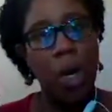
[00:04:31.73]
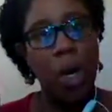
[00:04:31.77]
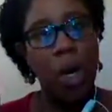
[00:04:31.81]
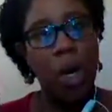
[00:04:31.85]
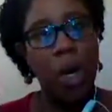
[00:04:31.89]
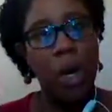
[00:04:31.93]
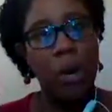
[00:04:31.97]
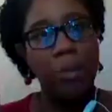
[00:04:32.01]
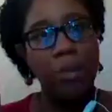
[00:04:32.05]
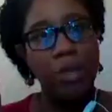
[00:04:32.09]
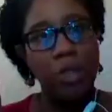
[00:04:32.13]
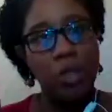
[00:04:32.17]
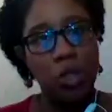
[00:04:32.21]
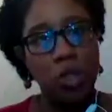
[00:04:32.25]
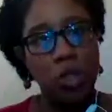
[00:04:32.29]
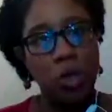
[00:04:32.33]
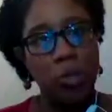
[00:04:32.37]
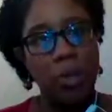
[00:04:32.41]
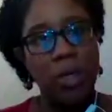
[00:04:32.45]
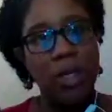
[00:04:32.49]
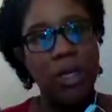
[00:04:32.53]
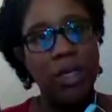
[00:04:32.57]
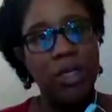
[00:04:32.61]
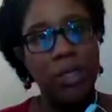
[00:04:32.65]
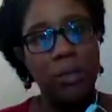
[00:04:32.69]
I'm
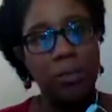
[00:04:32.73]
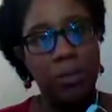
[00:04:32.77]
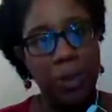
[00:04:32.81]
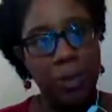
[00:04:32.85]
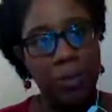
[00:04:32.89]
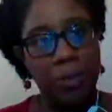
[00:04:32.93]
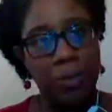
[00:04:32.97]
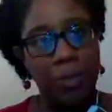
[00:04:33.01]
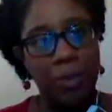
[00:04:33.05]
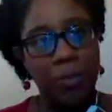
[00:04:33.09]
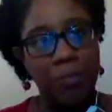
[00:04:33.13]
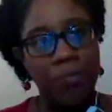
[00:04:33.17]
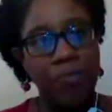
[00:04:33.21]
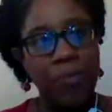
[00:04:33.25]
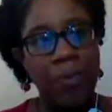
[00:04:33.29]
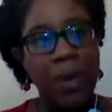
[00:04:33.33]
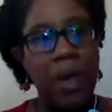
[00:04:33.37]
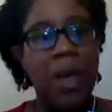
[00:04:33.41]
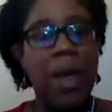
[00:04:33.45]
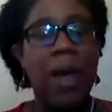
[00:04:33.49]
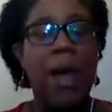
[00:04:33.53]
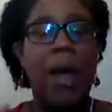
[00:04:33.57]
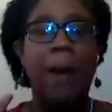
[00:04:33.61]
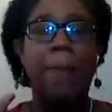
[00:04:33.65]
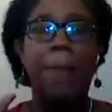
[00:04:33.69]
assuming it's people,
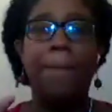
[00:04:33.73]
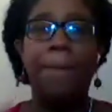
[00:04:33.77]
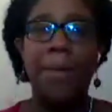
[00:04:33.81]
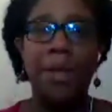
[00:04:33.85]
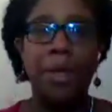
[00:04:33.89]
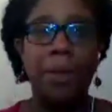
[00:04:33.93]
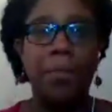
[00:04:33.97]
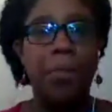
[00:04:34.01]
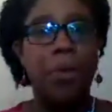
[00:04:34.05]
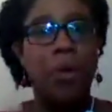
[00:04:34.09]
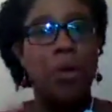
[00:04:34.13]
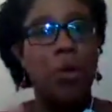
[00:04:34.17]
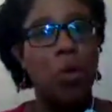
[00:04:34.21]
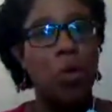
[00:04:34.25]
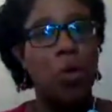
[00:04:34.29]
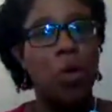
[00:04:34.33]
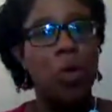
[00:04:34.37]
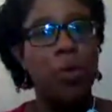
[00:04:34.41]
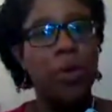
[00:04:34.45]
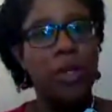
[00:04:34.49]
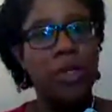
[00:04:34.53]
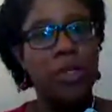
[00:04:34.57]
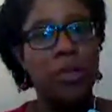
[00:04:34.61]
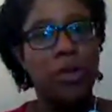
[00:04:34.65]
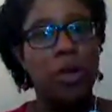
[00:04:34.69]
and people
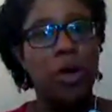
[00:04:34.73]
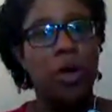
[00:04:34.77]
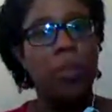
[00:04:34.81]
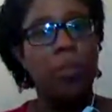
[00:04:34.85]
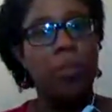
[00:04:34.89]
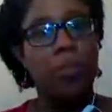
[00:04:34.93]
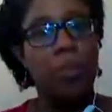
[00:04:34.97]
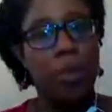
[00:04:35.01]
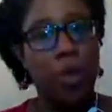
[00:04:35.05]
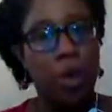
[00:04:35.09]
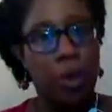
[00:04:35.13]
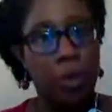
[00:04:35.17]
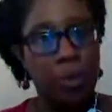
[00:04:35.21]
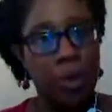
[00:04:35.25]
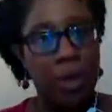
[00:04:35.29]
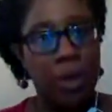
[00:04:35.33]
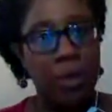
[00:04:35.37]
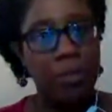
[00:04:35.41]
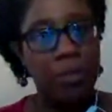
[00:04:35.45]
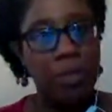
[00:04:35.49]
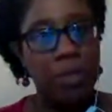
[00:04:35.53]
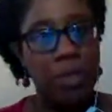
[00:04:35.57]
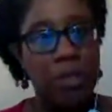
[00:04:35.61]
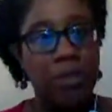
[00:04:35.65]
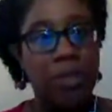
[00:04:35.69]
always got problems.